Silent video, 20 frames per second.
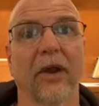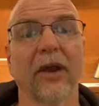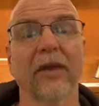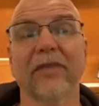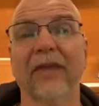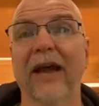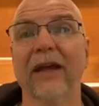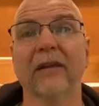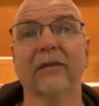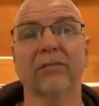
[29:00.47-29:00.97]

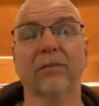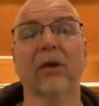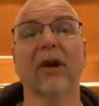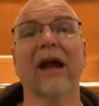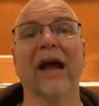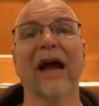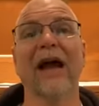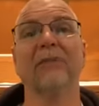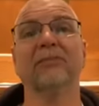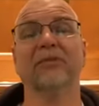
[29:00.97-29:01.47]
Right? That
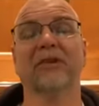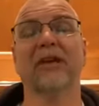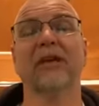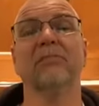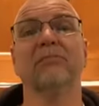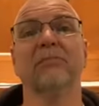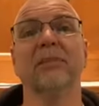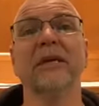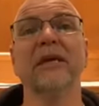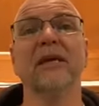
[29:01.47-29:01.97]
perhaps
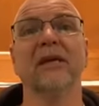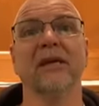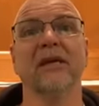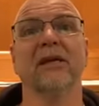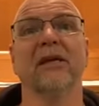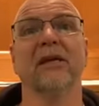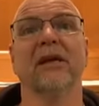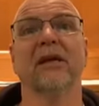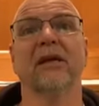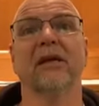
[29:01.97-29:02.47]
can
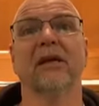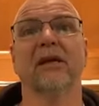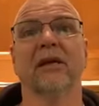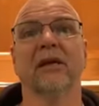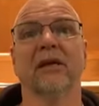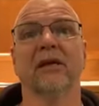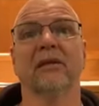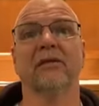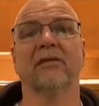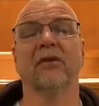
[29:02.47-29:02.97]
be
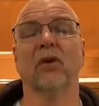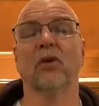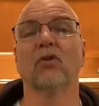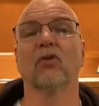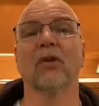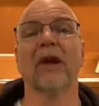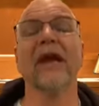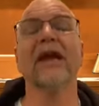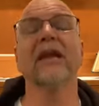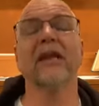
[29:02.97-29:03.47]
the
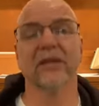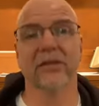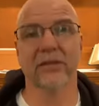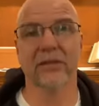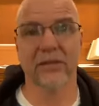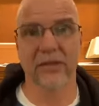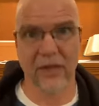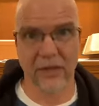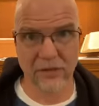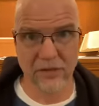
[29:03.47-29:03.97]

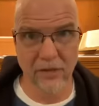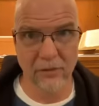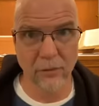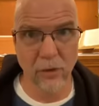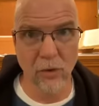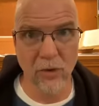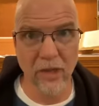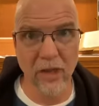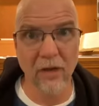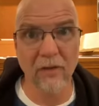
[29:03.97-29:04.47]
greatest
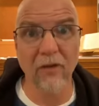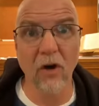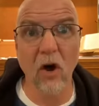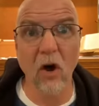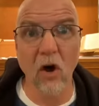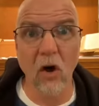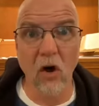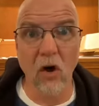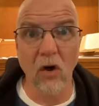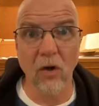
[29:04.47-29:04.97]
testimony of
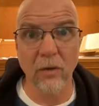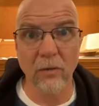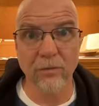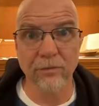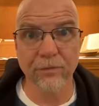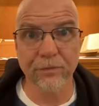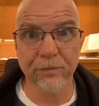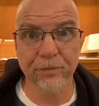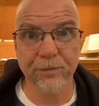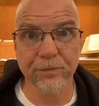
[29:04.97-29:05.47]
all
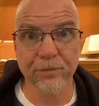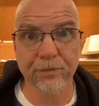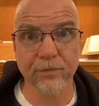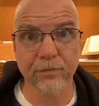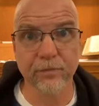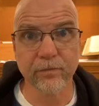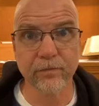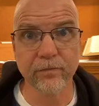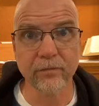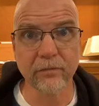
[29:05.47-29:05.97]

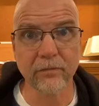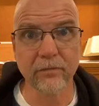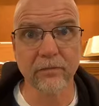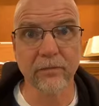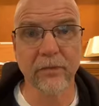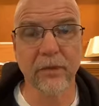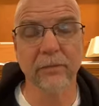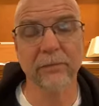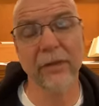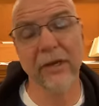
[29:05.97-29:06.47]

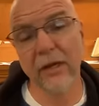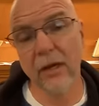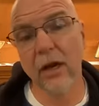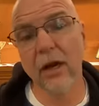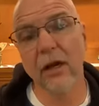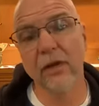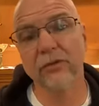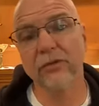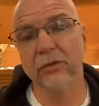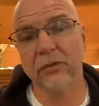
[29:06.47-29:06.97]

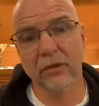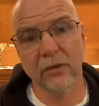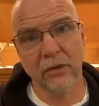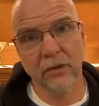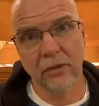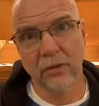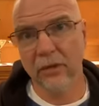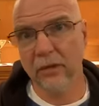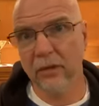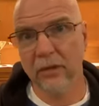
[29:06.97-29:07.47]
because,
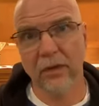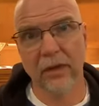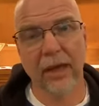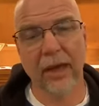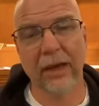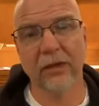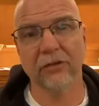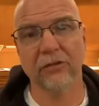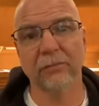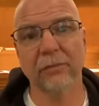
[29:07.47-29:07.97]

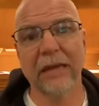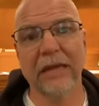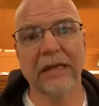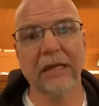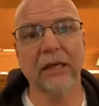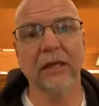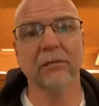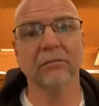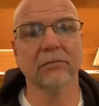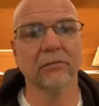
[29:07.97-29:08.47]
as
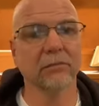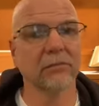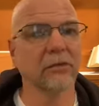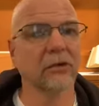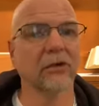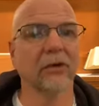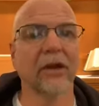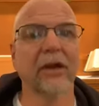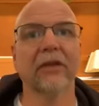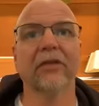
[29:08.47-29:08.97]
many
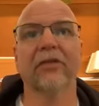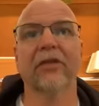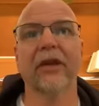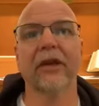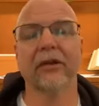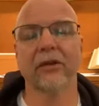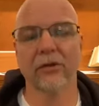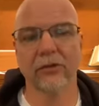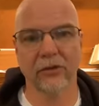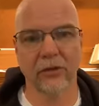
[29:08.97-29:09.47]
great
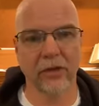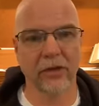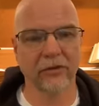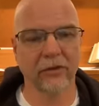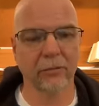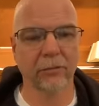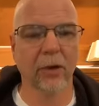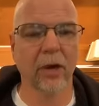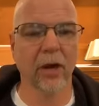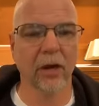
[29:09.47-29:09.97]
thinkers and
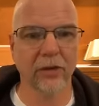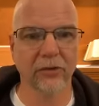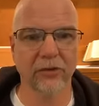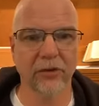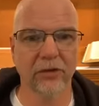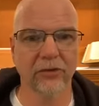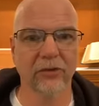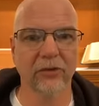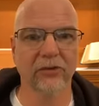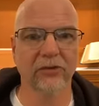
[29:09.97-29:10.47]
even
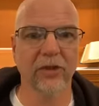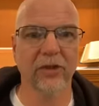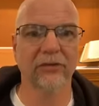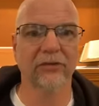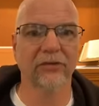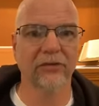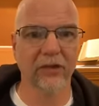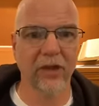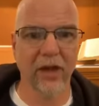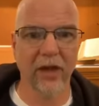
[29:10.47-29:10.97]
politicians
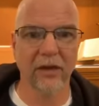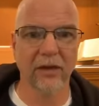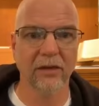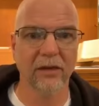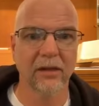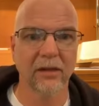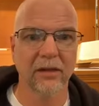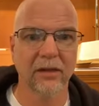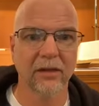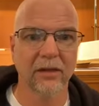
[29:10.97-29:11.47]
have
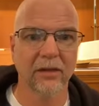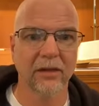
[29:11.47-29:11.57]
said,